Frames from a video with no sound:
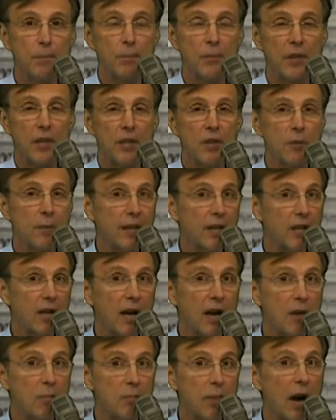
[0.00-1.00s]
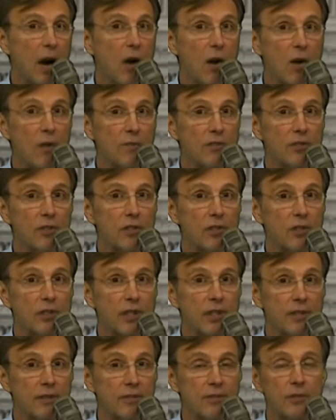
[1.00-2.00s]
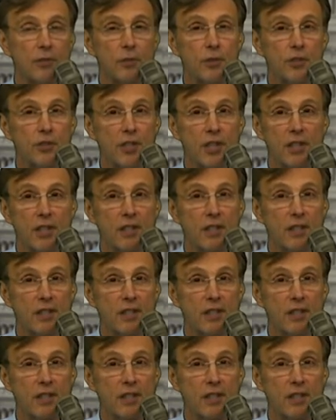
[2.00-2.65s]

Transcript: and no matter how powerful or influential,